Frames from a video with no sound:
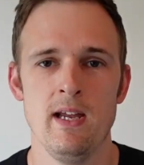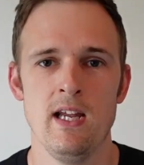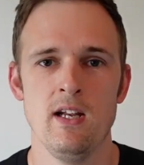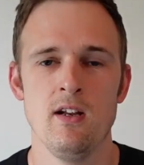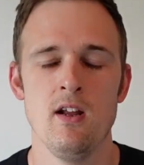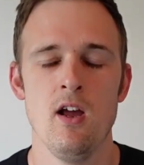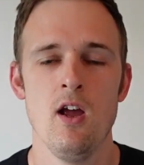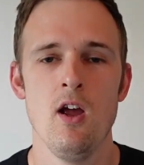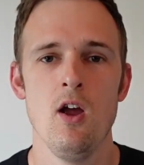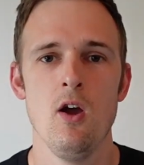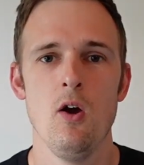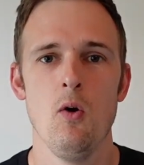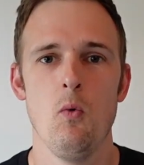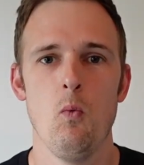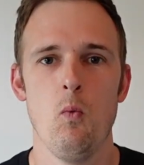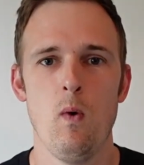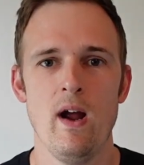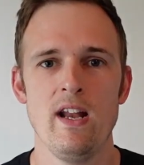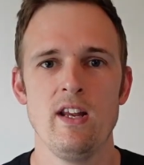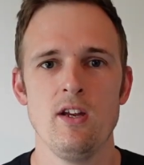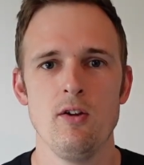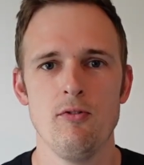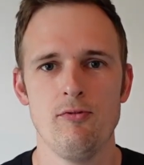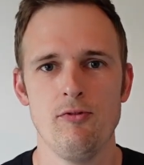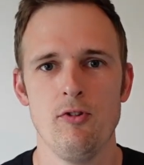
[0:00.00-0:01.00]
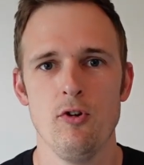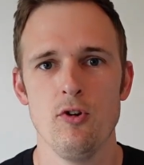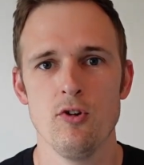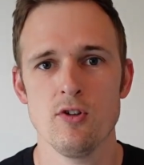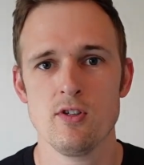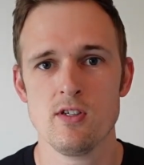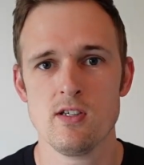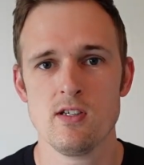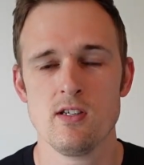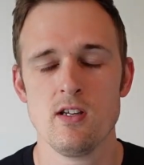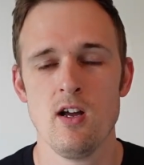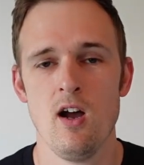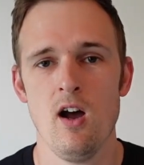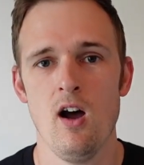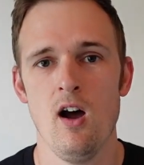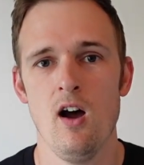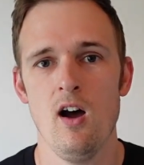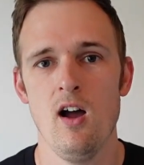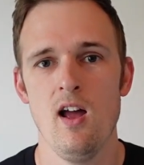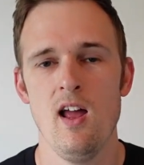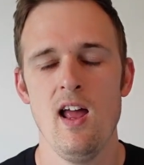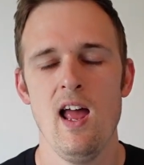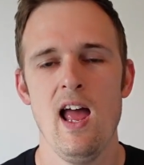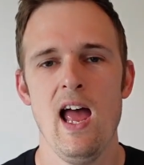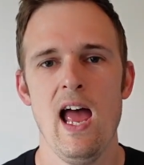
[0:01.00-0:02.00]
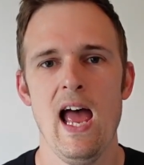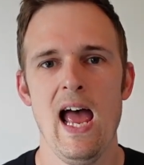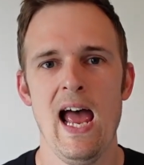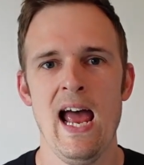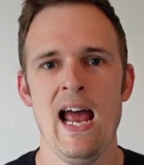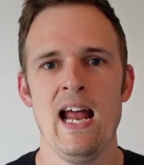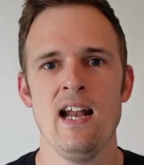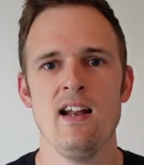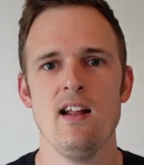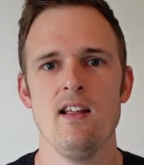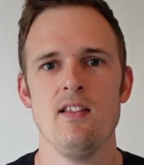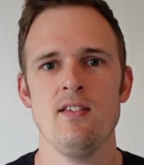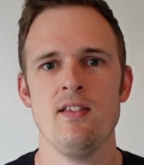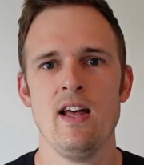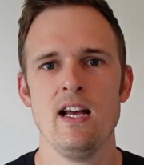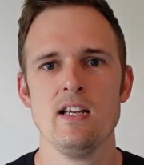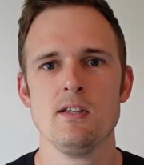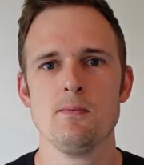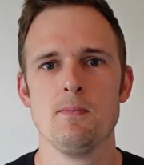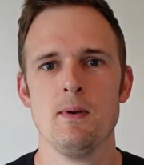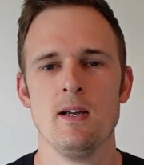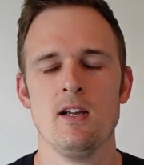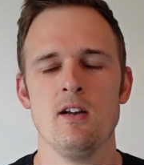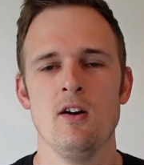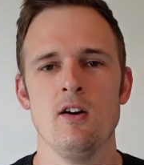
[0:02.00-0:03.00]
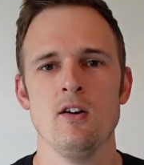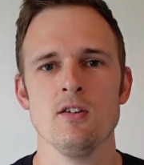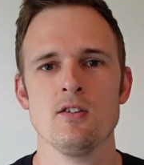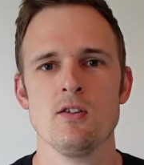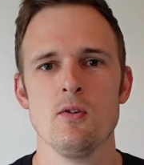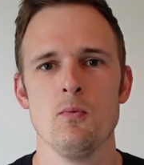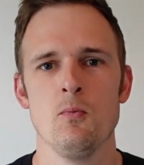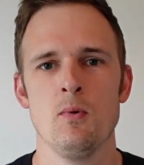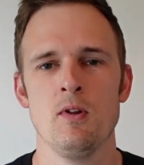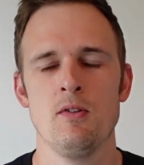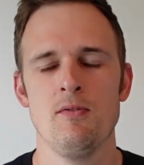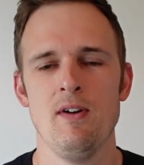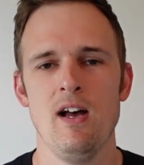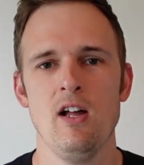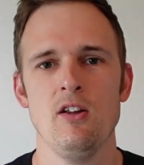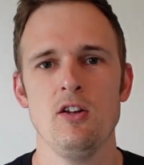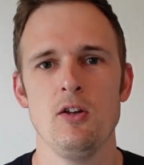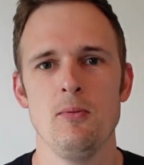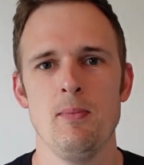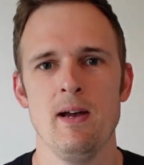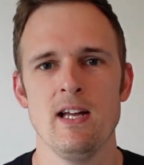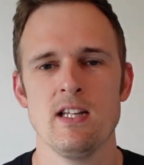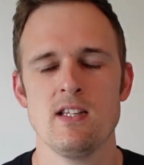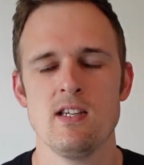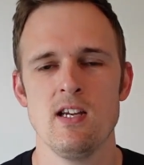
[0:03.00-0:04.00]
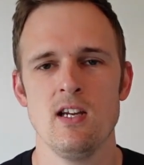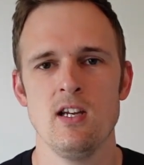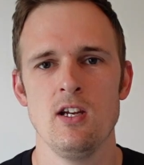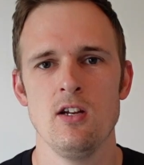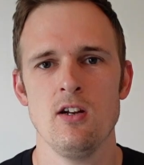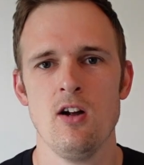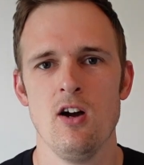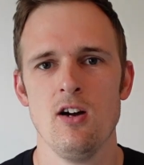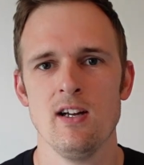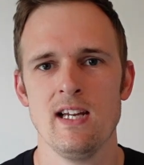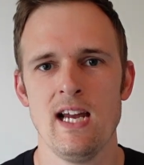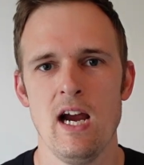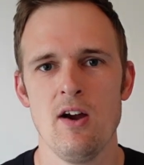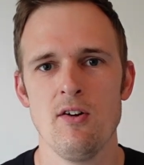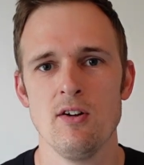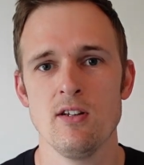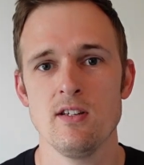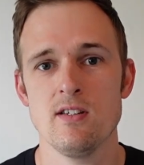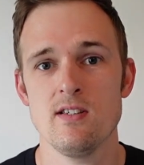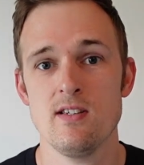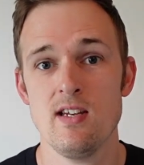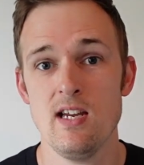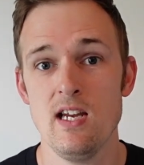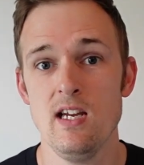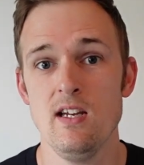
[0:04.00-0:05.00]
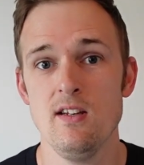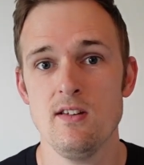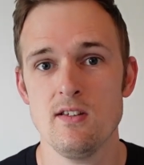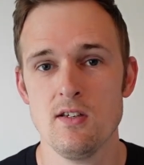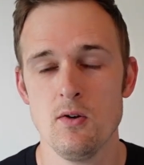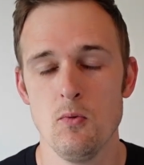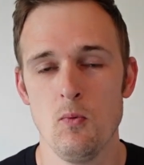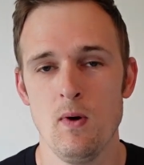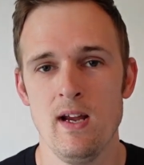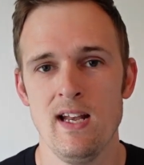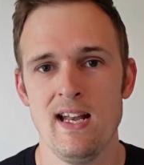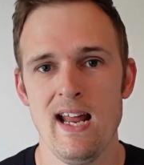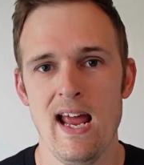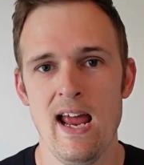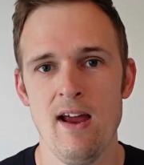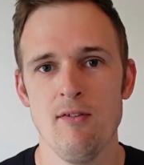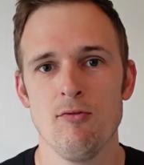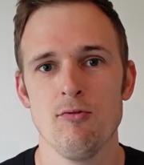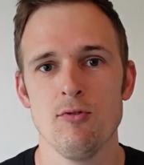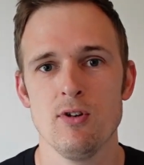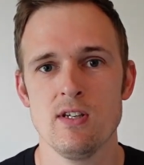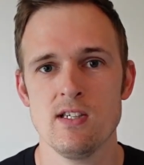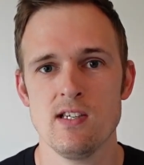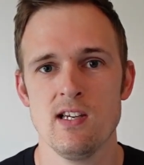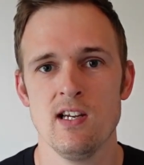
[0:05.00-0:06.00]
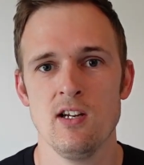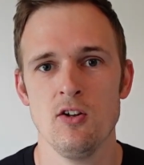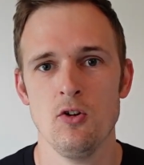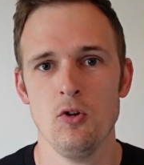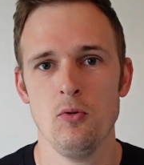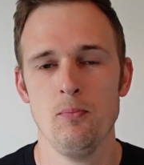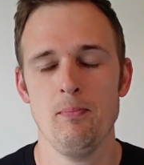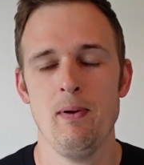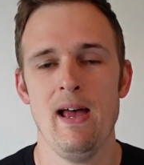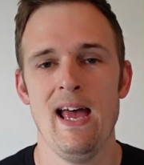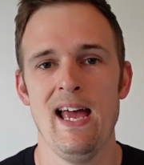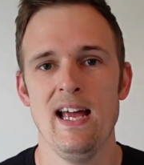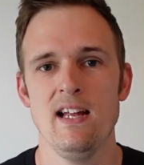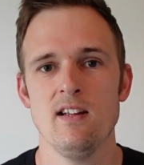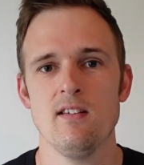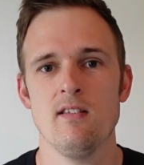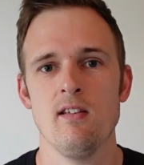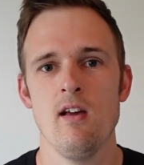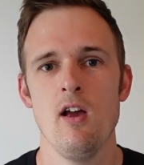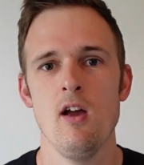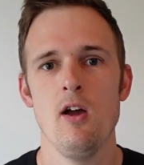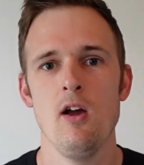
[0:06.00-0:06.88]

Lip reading: in when you first start. And that's because with value betting, you're not guaranteed to win every single bet,